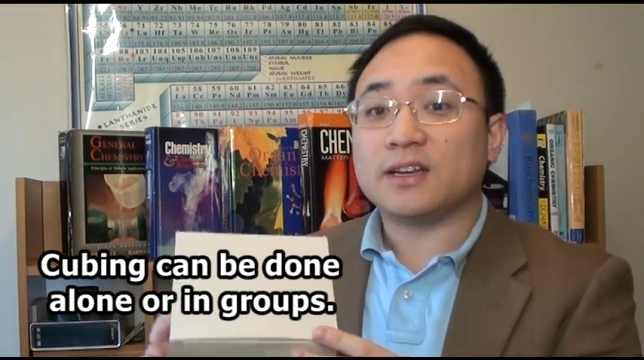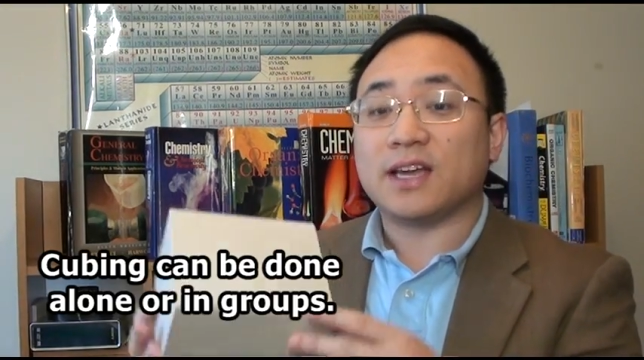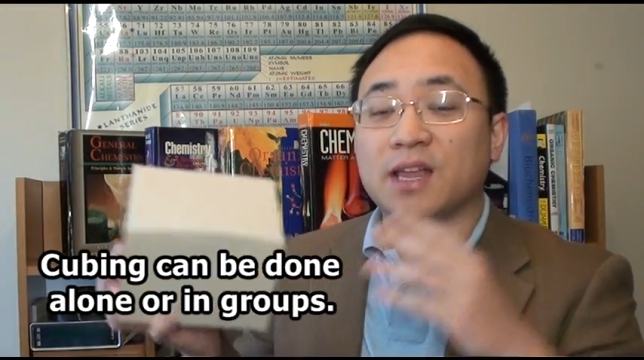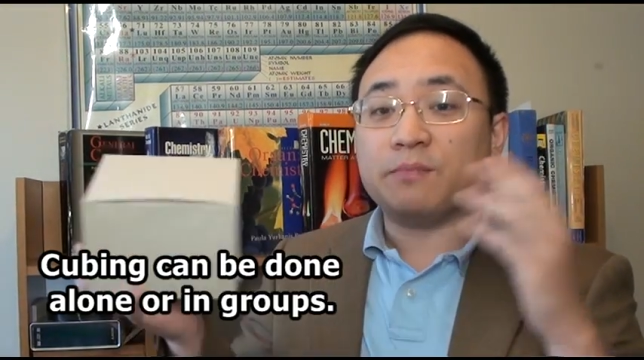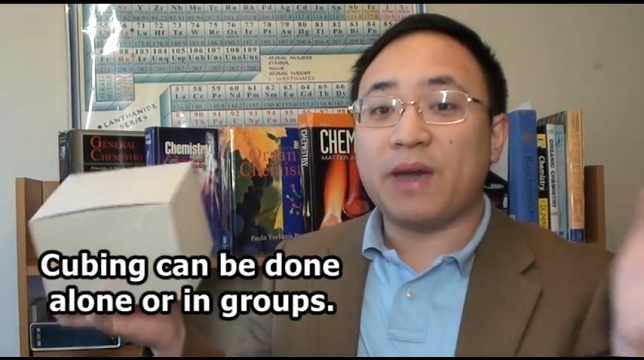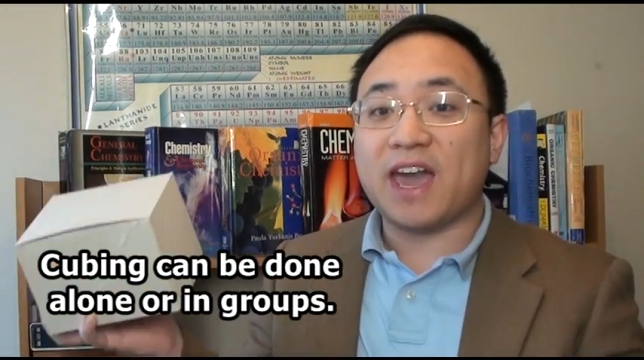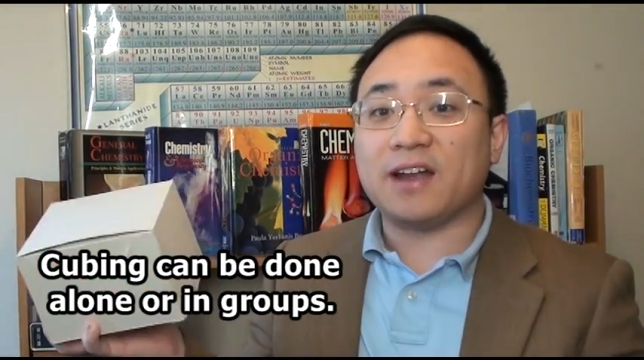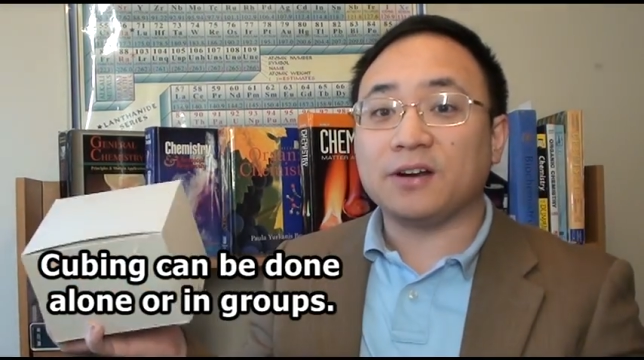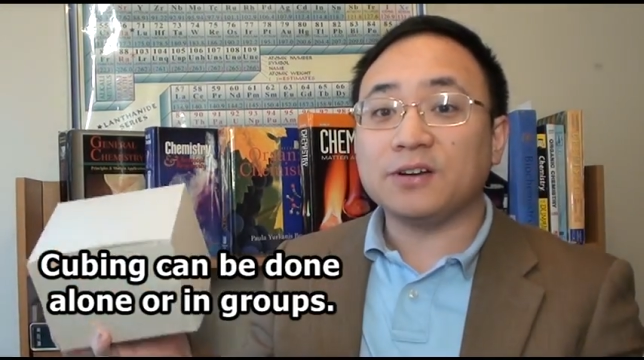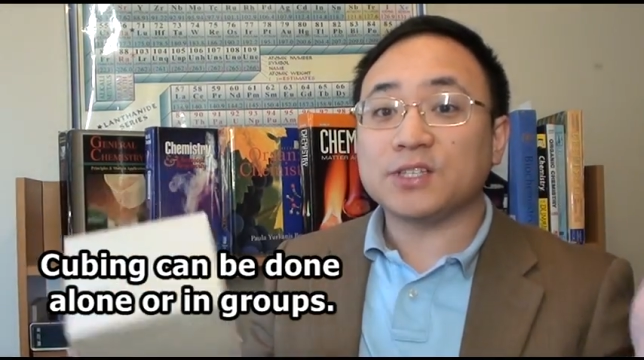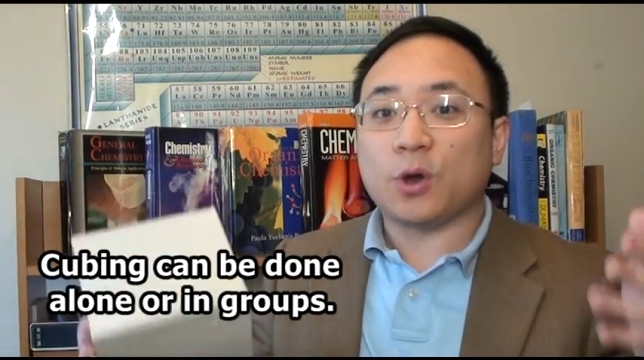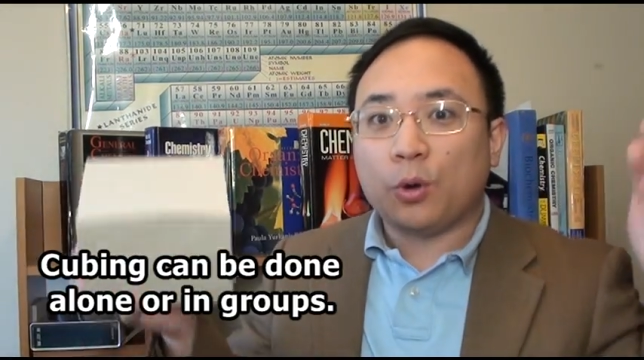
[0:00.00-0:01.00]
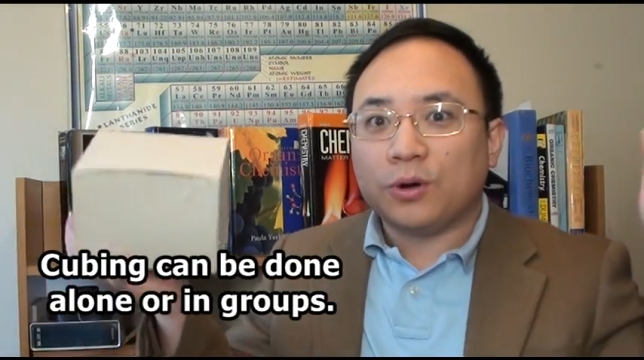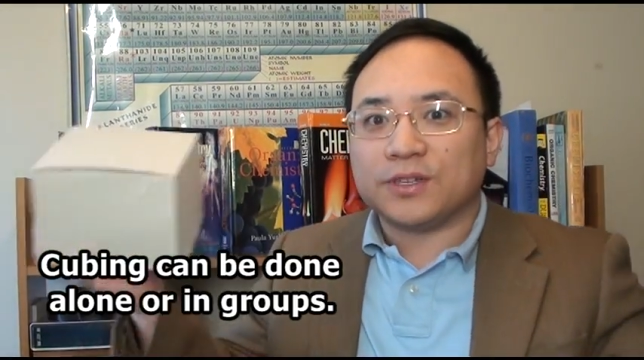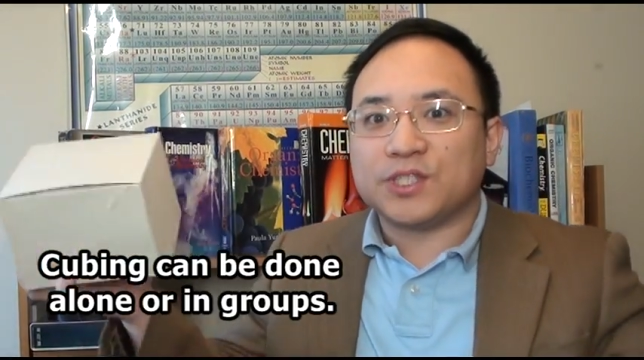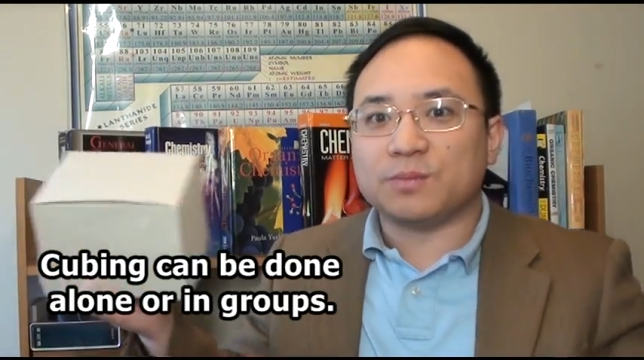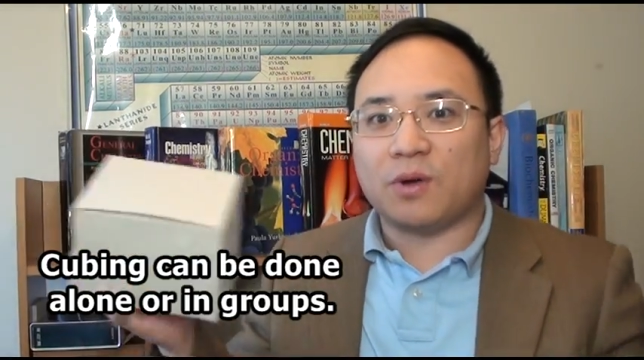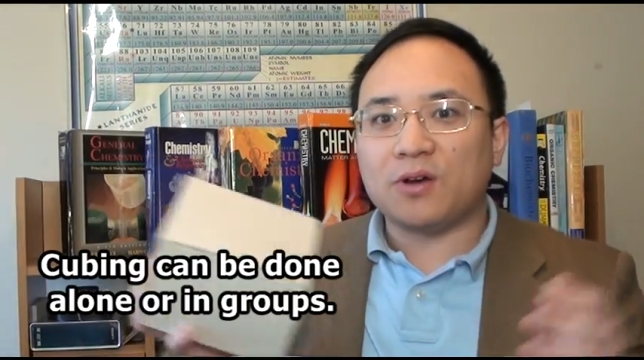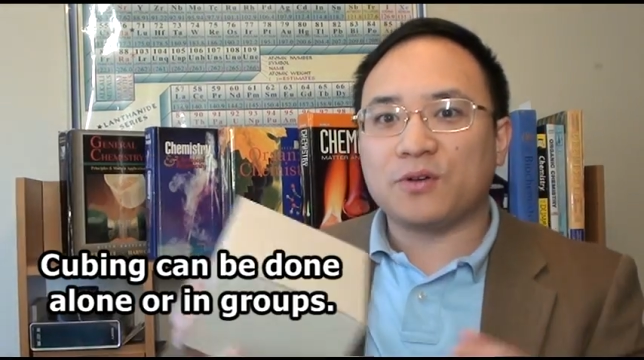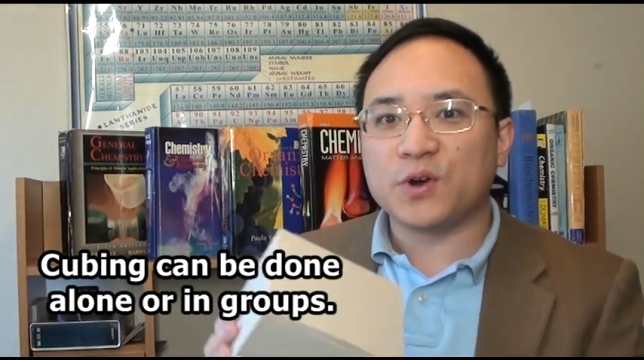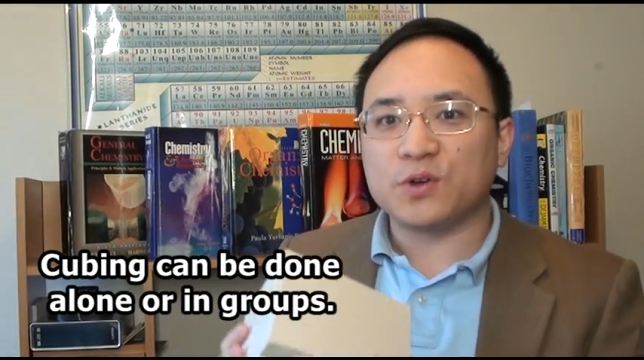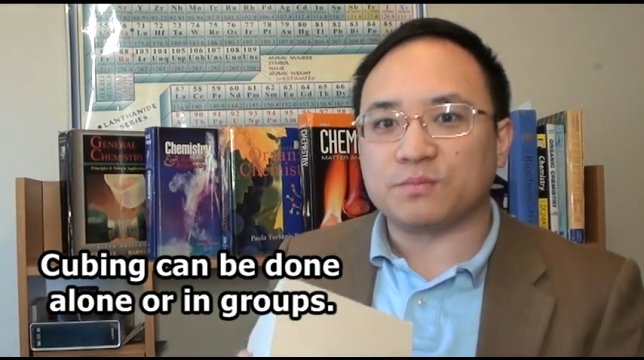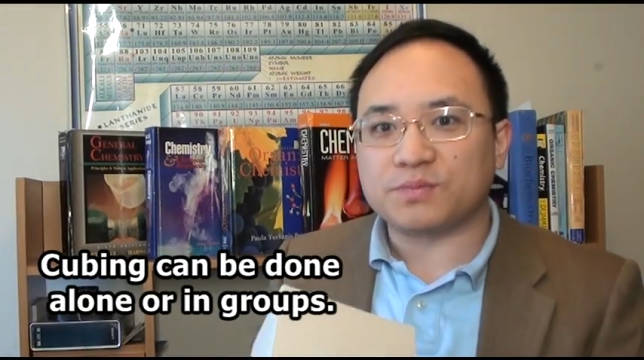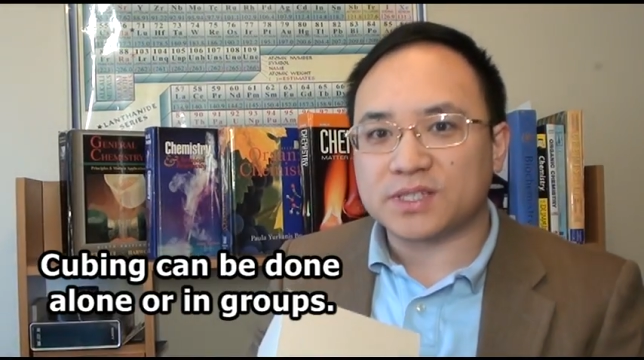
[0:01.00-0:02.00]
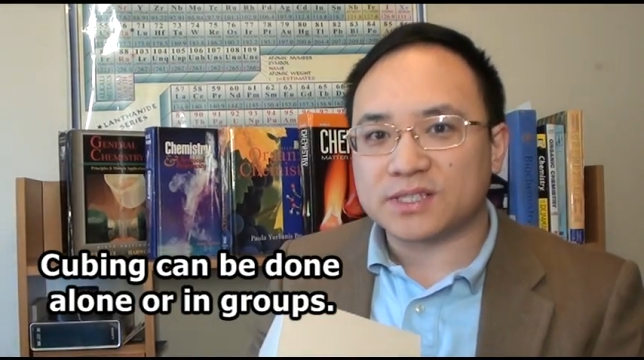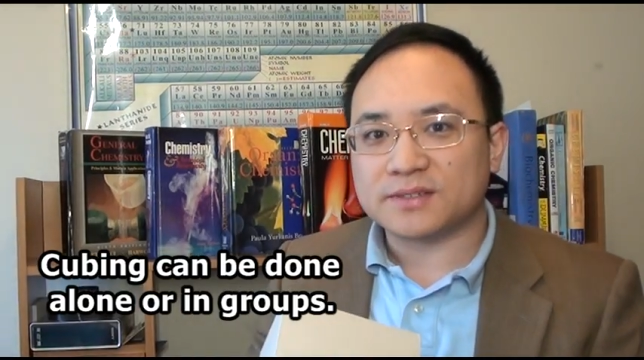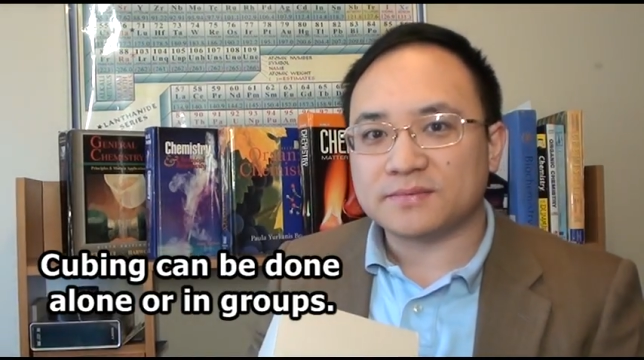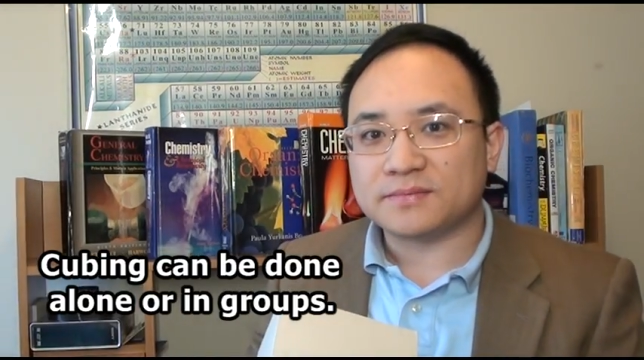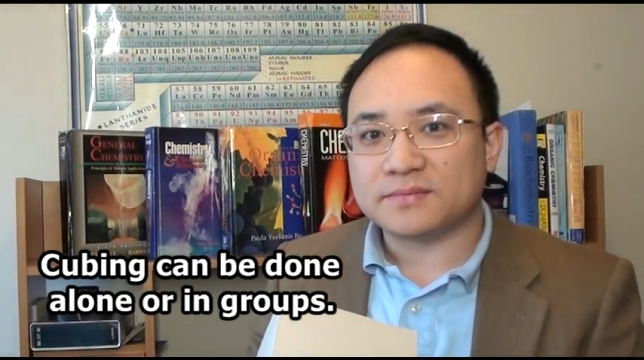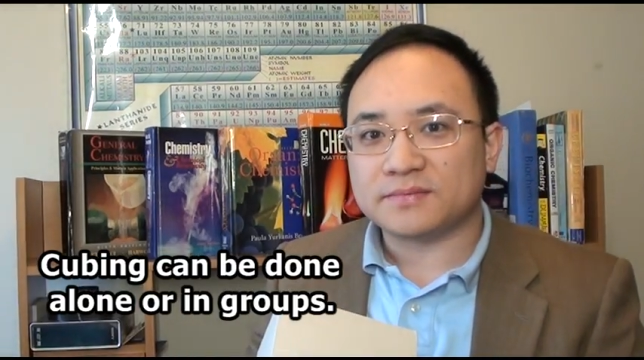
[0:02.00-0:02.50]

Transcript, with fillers: in pairs, or in small groups.